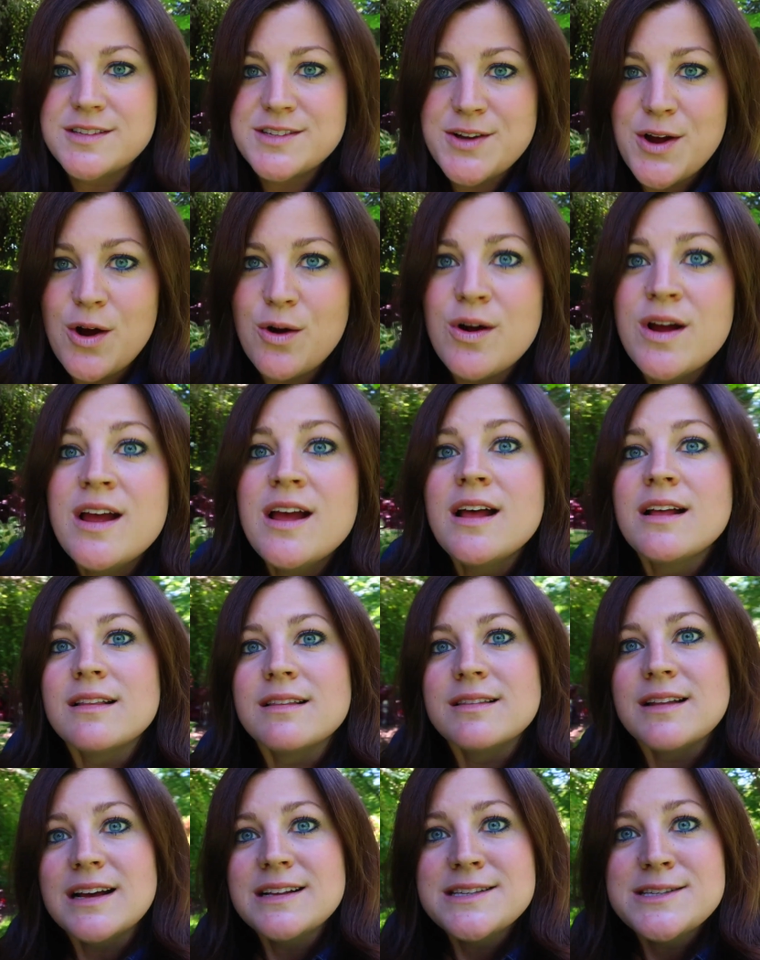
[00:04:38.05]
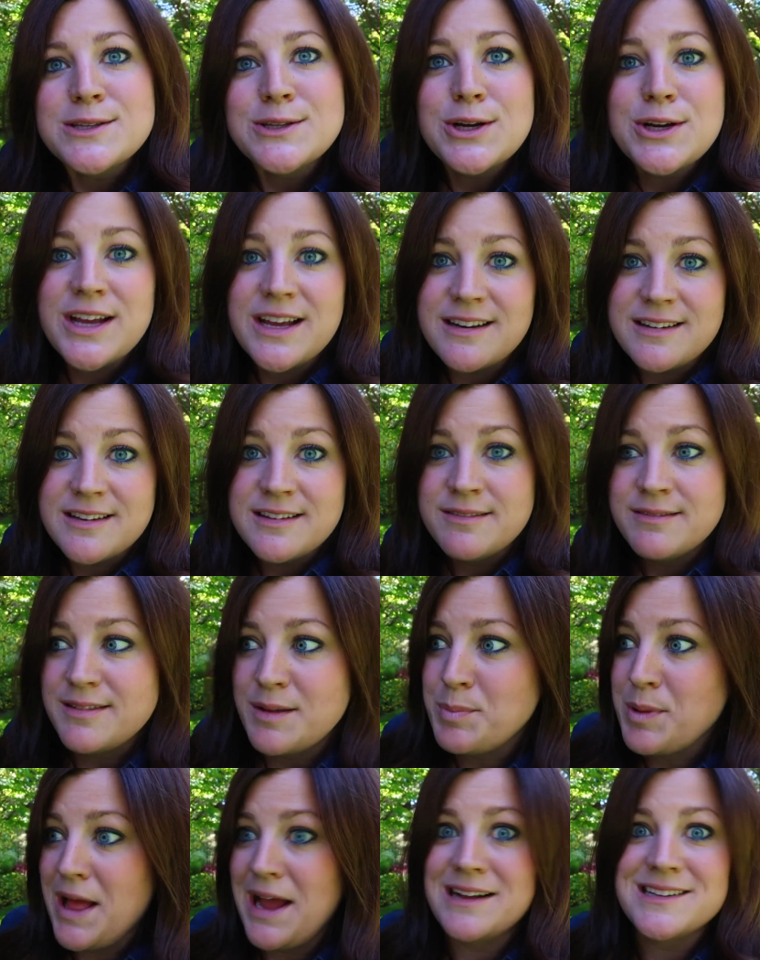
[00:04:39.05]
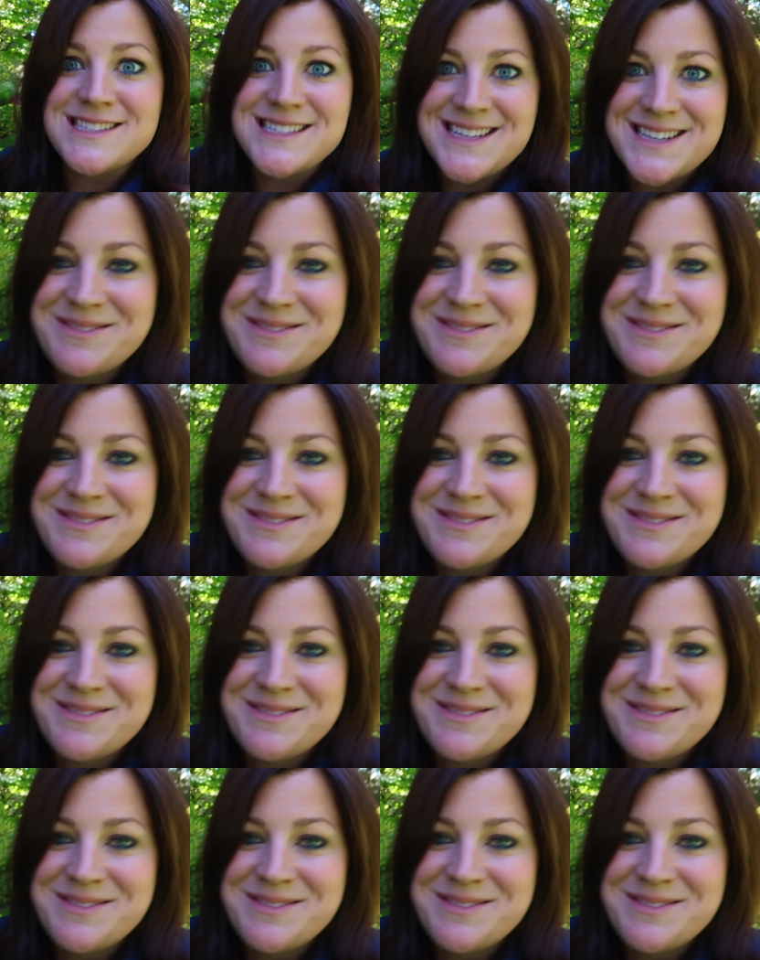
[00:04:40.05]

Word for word: So let's look at the plants.